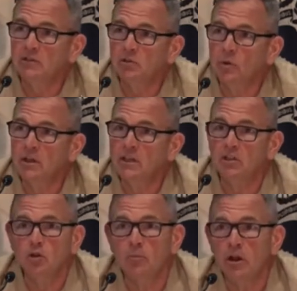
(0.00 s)
So we need to
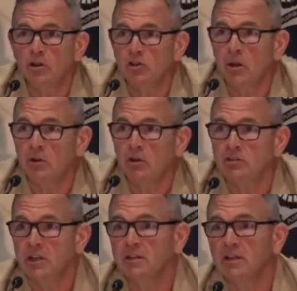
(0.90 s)
do a better job in
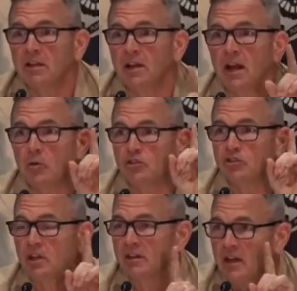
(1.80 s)
articulating. I will
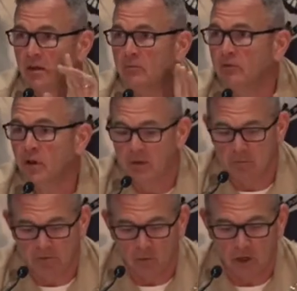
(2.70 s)
say that up front
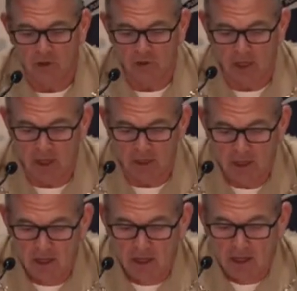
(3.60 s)
before I say
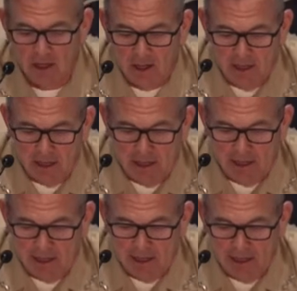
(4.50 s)

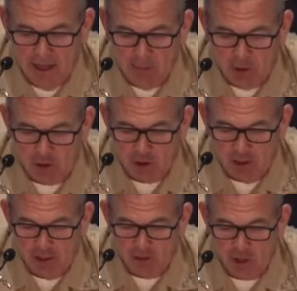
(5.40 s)
I'm
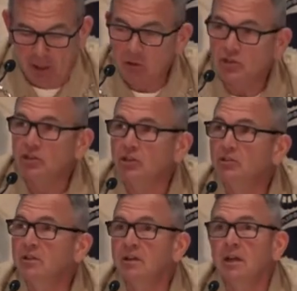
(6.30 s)
interested in
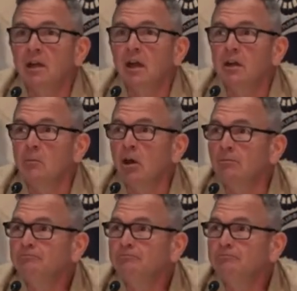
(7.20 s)
cybersecurity and AI/ML.